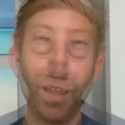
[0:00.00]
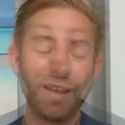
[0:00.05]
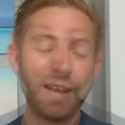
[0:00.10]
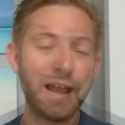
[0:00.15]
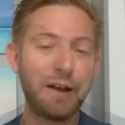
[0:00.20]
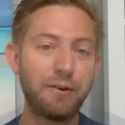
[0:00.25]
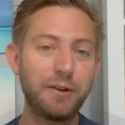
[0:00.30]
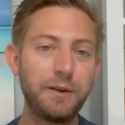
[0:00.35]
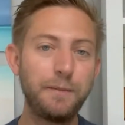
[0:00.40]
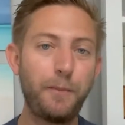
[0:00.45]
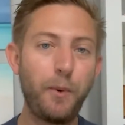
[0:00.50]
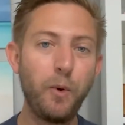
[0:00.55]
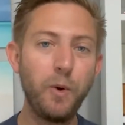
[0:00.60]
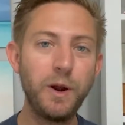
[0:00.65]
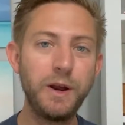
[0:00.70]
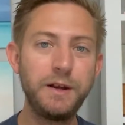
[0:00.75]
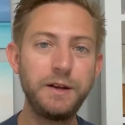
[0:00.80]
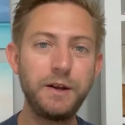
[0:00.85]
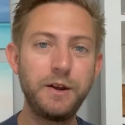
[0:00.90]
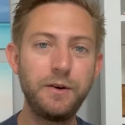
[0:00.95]
Now, an
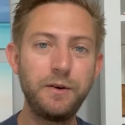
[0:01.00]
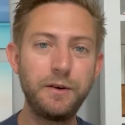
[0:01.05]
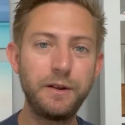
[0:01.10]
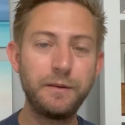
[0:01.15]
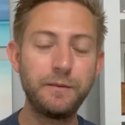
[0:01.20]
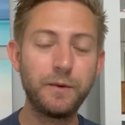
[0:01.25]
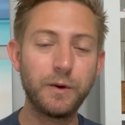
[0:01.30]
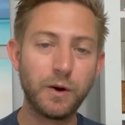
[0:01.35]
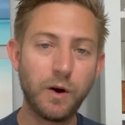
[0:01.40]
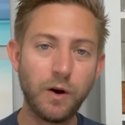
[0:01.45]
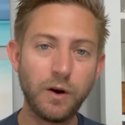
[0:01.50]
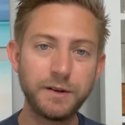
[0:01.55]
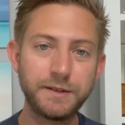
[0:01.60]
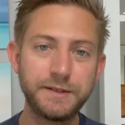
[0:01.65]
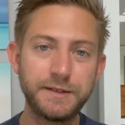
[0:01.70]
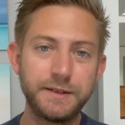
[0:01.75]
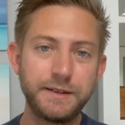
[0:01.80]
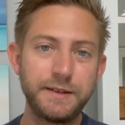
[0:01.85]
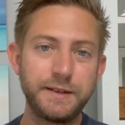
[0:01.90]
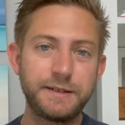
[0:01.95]
important note in
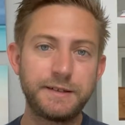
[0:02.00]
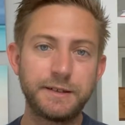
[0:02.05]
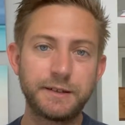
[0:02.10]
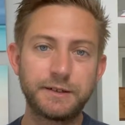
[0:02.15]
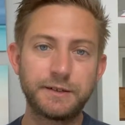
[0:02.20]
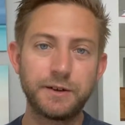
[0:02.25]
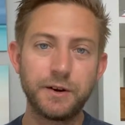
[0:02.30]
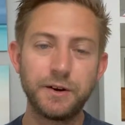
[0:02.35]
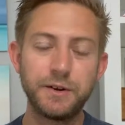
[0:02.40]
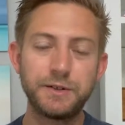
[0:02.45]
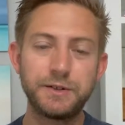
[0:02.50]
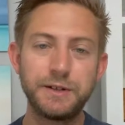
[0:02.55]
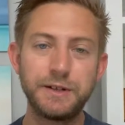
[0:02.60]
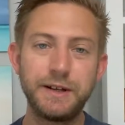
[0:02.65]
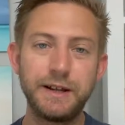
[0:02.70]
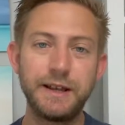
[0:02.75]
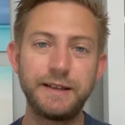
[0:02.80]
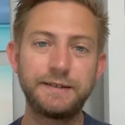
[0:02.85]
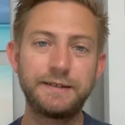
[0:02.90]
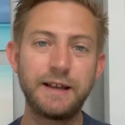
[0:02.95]
regards to this
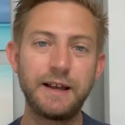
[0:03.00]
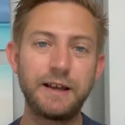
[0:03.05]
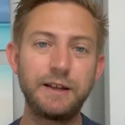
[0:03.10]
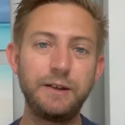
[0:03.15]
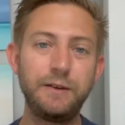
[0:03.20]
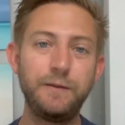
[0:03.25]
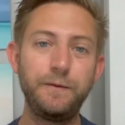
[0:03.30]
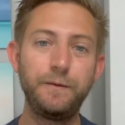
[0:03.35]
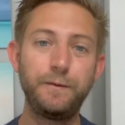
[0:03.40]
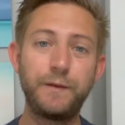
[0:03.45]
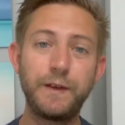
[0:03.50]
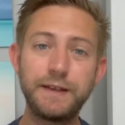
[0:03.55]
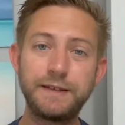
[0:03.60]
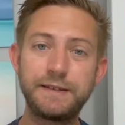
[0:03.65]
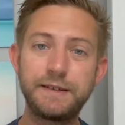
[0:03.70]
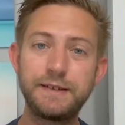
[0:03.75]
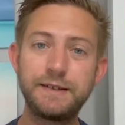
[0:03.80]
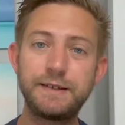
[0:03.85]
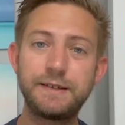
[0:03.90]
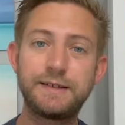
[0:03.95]
excursion is that you
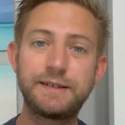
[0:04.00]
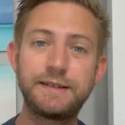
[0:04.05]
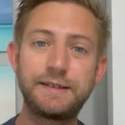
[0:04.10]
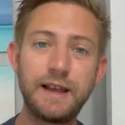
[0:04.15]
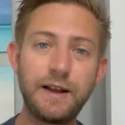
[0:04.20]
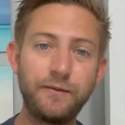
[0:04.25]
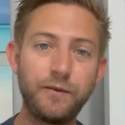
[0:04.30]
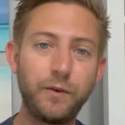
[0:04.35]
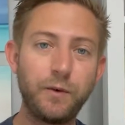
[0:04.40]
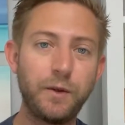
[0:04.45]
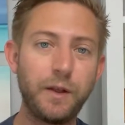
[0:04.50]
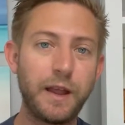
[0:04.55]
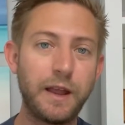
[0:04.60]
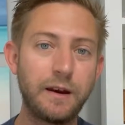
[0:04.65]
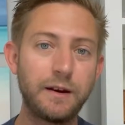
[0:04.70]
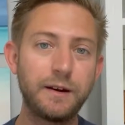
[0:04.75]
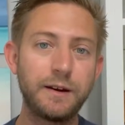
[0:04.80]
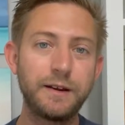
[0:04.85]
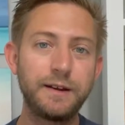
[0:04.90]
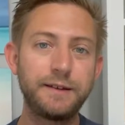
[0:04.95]
visit several
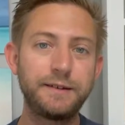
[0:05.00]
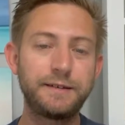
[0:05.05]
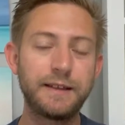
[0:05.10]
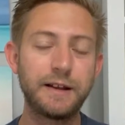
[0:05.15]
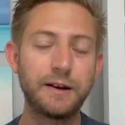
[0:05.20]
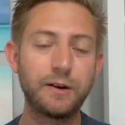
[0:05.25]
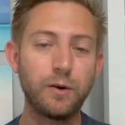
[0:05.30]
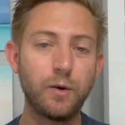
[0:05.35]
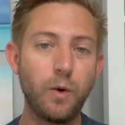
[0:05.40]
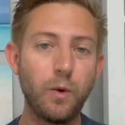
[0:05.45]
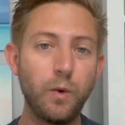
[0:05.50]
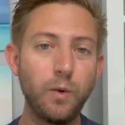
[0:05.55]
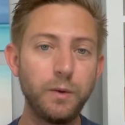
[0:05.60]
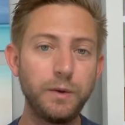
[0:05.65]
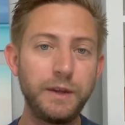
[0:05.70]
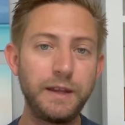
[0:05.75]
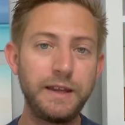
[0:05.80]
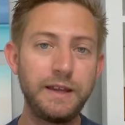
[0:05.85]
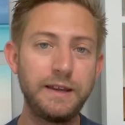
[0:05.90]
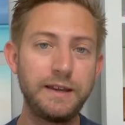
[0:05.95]
areas that are
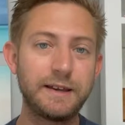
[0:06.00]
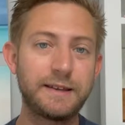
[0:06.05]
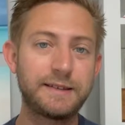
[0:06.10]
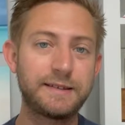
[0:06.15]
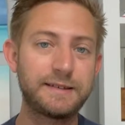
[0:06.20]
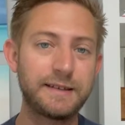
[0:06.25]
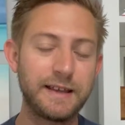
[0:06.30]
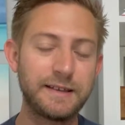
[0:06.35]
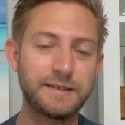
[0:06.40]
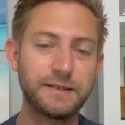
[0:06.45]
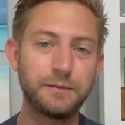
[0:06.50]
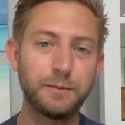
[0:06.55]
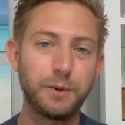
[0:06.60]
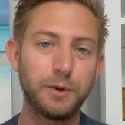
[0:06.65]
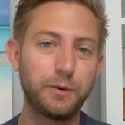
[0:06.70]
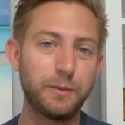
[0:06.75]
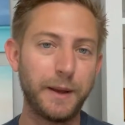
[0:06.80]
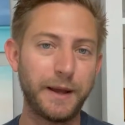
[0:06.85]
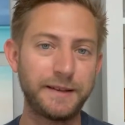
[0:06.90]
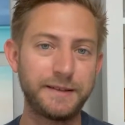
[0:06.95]
only
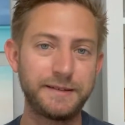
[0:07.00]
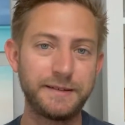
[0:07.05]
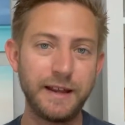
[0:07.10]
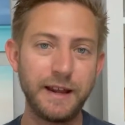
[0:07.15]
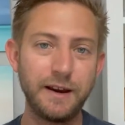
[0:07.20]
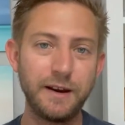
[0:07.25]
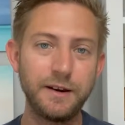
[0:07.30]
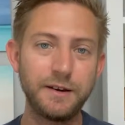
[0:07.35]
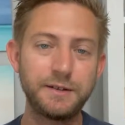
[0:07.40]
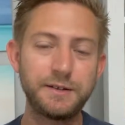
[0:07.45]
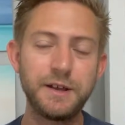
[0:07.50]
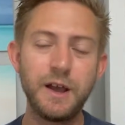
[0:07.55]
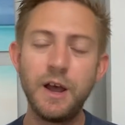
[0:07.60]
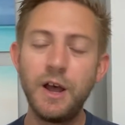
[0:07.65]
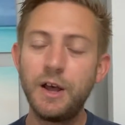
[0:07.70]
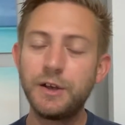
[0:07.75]
accessible by stairs.